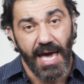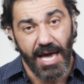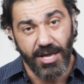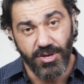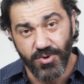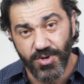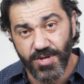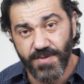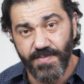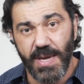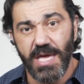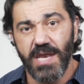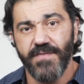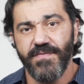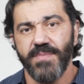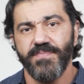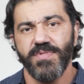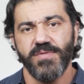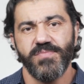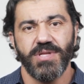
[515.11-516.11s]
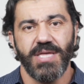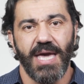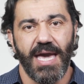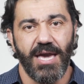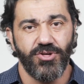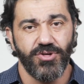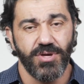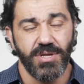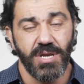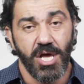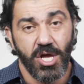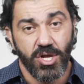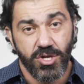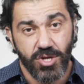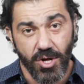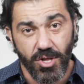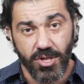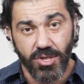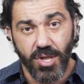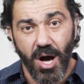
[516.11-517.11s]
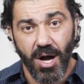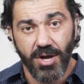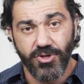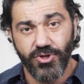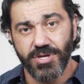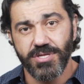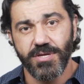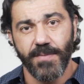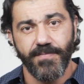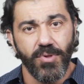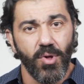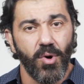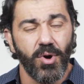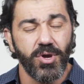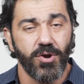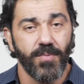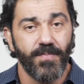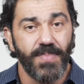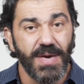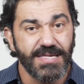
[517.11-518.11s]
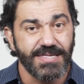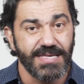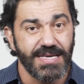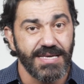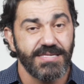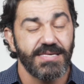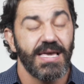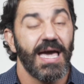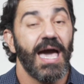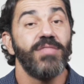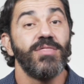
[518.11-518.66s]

and use speed of implementation to launch and deploy your business